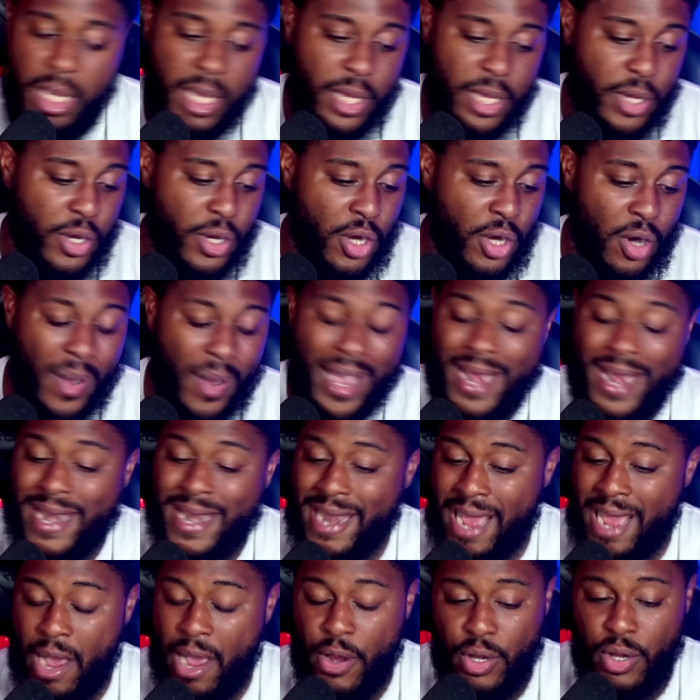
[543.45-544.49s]
You know, and
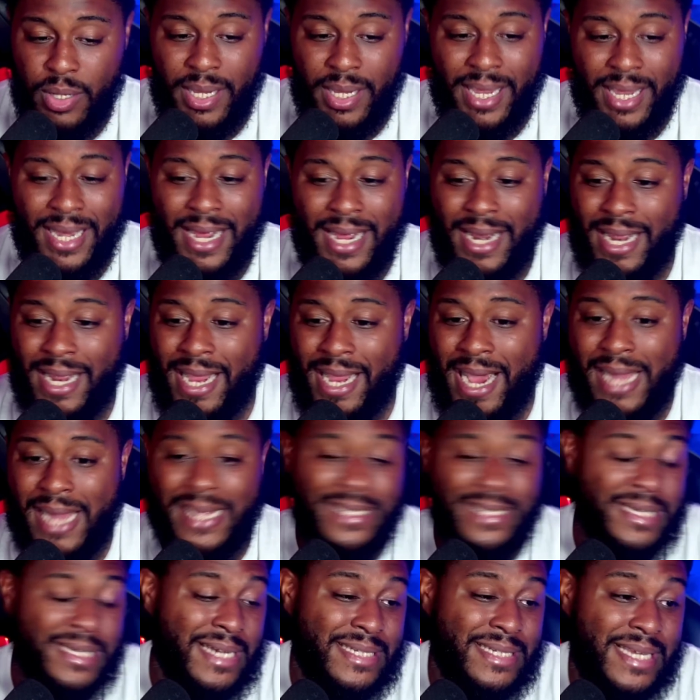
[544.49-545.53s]
now you're looking at a guy
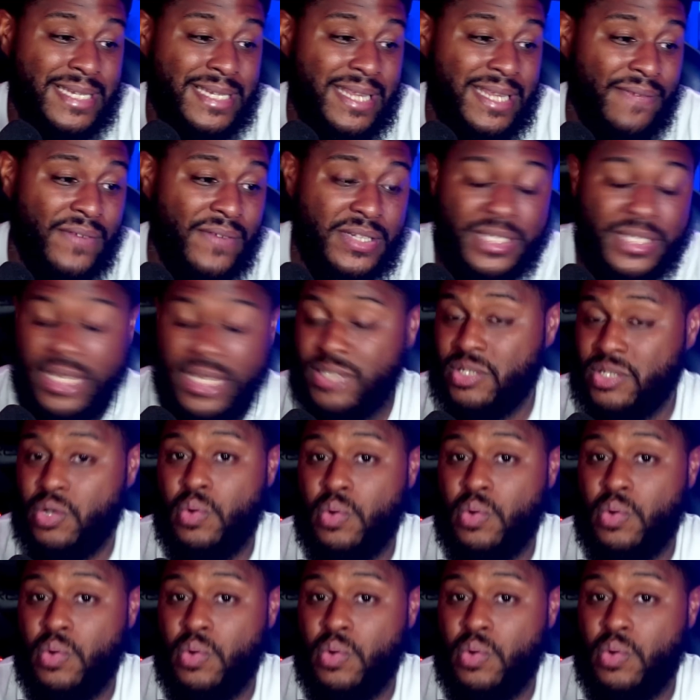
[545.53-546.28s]
like Donte Divincenzo,